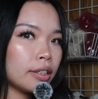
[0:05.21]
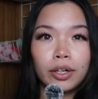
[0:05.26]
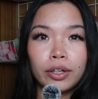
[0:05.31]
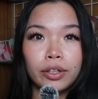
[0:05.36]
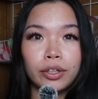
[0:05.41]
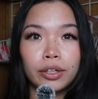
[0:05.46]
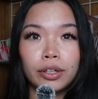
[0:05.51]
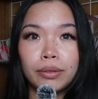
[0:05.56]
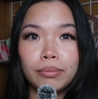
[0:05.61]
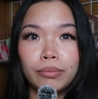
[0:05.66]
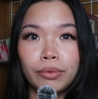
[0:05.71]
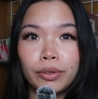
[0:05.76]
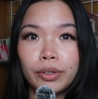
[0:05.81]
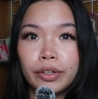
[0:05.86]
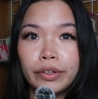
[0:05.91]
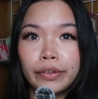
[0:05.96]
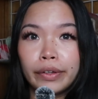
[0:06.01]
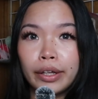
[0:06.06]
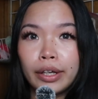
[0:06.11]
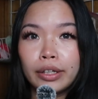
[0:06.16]
Some other
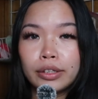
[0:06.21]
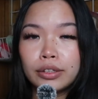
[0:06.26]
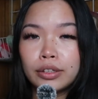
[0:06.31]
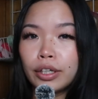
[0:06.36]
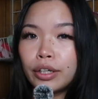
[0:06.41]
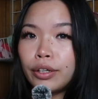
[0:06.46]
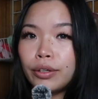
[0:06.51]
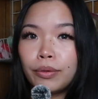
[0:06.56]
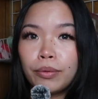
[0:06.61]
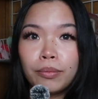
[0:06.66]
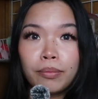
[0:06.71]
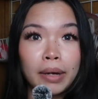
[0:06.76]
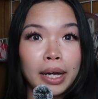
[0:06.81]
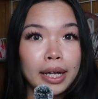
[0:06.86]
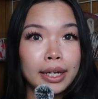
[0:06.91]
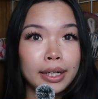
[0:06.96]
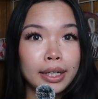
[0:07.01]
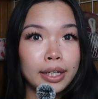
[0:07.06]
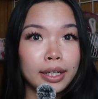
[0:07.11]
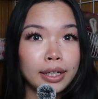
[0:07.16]
important things that
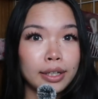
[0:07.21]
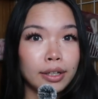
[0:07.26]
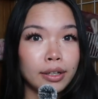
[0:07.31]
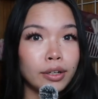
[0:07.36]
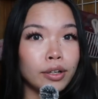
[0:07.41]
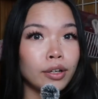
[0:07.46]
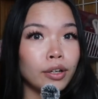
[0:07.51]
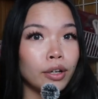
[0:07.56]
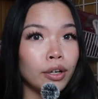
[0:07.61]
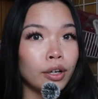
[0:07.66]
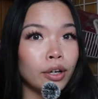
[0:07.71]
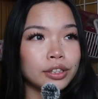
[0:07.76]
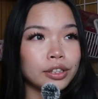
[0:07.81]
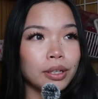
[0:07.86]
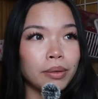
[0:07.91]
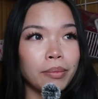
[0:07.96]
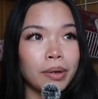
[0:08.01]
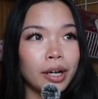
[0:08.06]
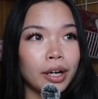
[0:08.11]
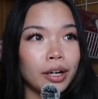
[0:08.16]
you might need, you
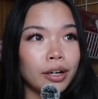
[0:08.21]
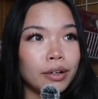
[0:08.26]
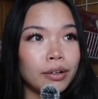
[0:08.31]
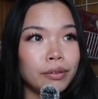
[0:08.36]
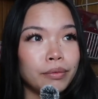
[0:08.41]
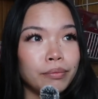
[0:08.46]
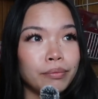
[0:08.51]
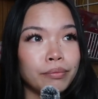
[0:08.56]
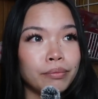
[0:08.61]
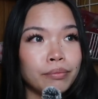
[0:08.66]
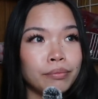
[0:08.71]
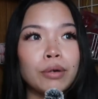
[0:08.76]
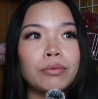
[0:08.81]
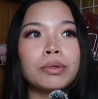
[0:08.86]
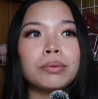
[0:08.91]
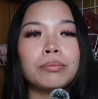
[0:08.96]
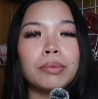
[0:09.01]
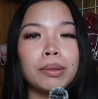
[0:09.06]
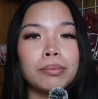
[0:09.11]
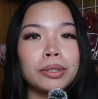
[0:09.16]
just somehow did
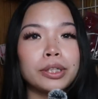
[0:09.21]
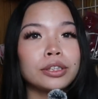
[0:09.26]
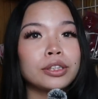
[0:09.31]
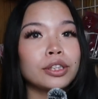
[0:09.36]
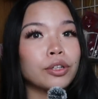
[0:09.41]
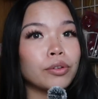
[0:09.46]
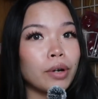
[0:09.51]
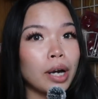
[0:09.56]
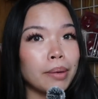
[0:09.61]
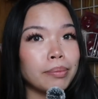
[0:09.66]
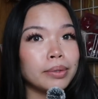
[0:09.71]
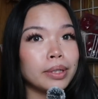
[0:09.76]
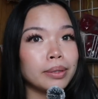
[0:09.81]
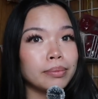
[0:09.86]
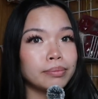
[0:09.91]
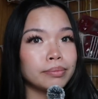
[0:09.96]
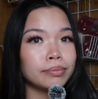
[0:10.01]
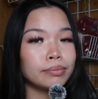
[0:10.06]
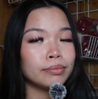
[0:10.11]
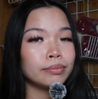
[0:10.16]
not remember to
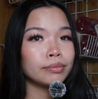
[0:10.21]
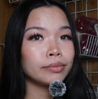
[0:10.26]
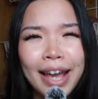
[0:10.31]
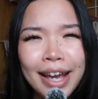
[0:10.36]
grab them?